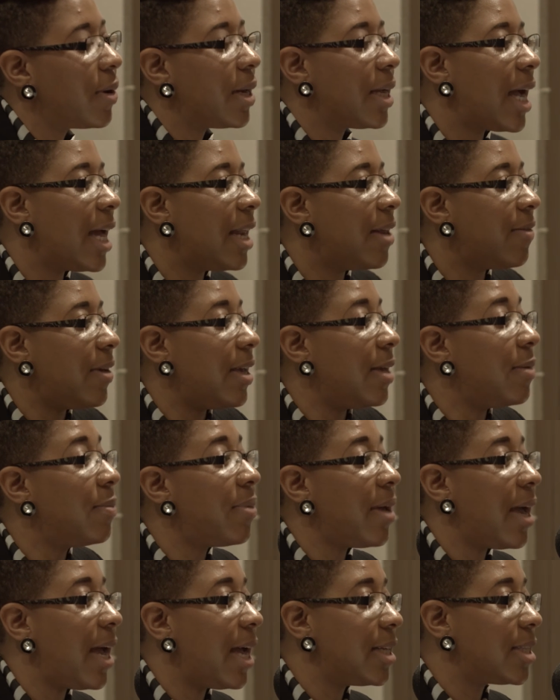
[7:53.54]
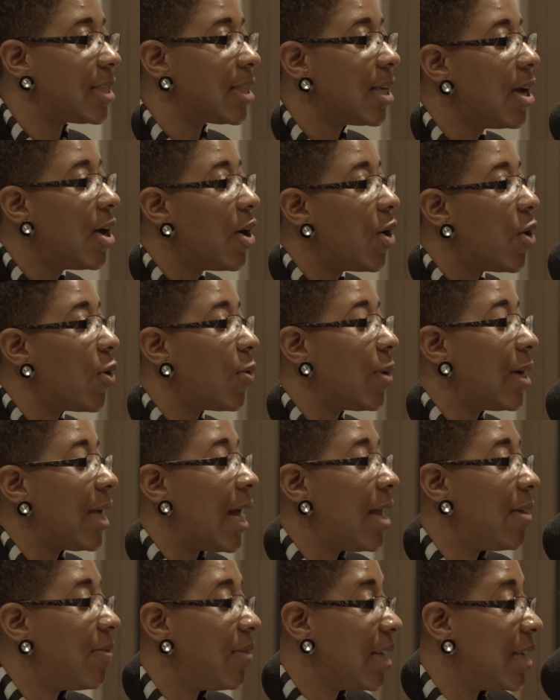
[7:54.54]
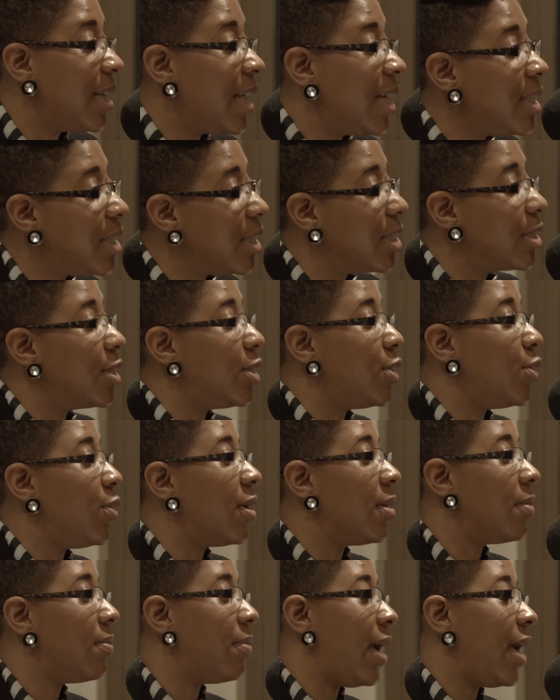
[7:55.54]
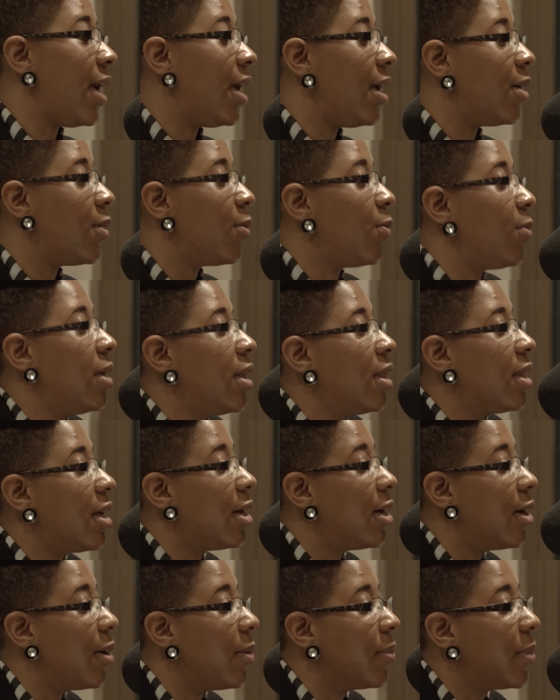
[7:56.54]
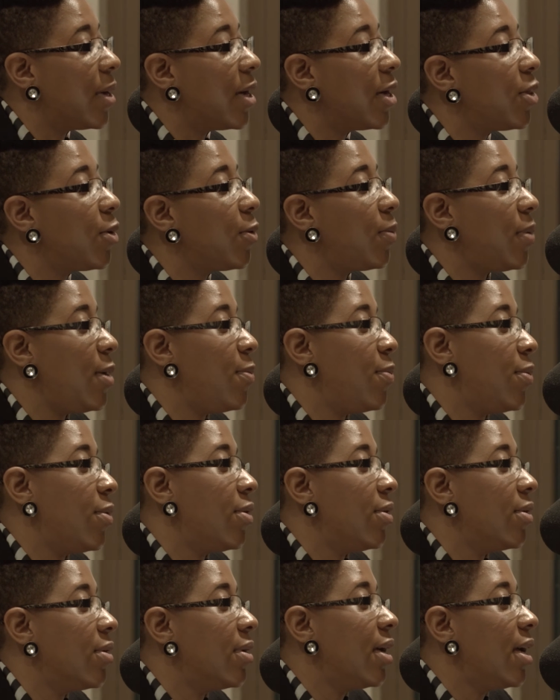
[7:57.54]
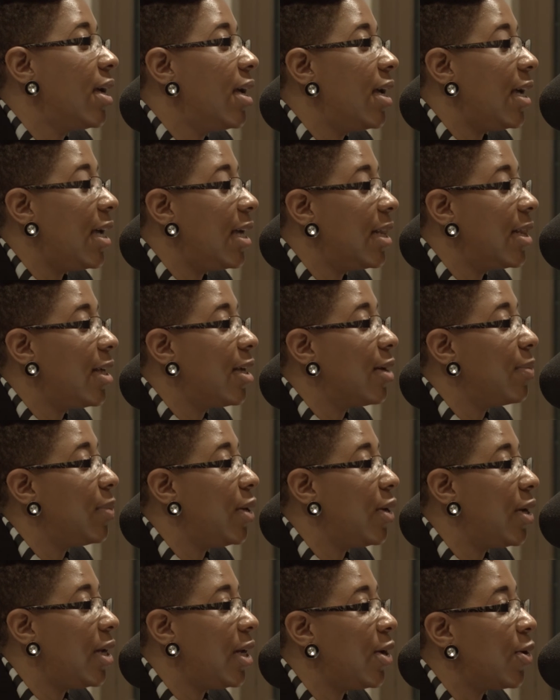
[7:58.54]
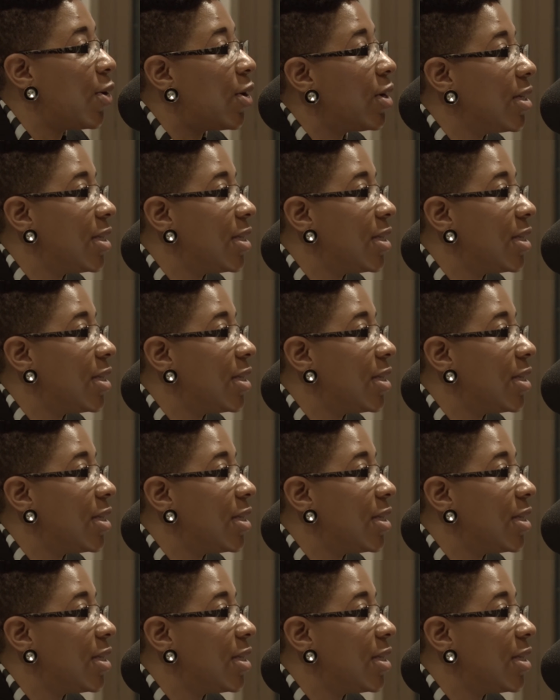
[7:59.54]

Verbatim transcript: know what kind of impacts or what kind of connections you can make with um, other people in the community